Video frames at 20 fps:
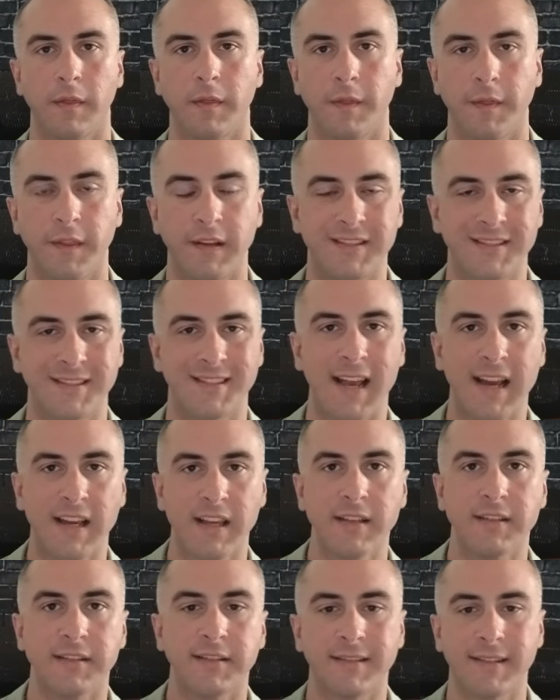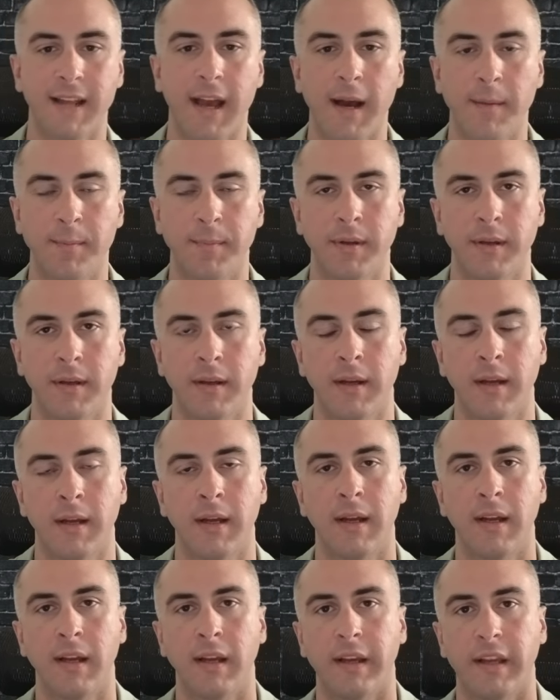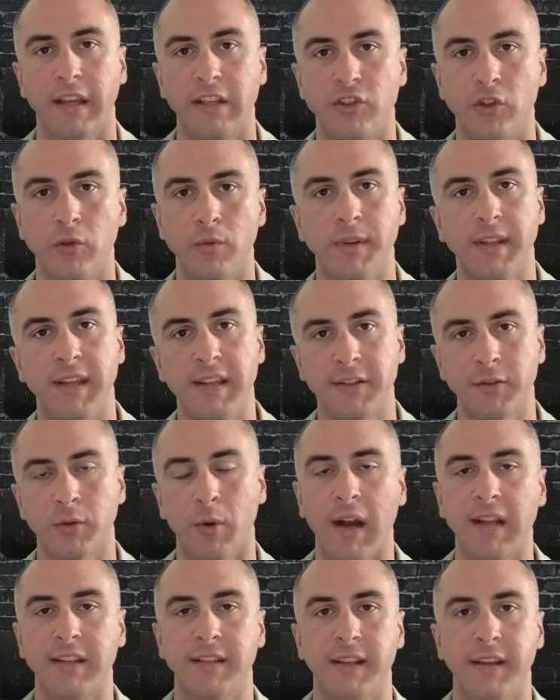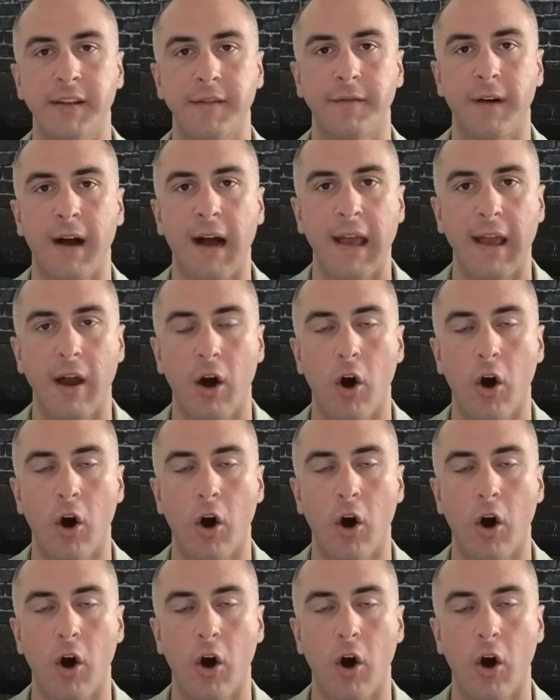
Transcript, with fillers: The second step is you need to identify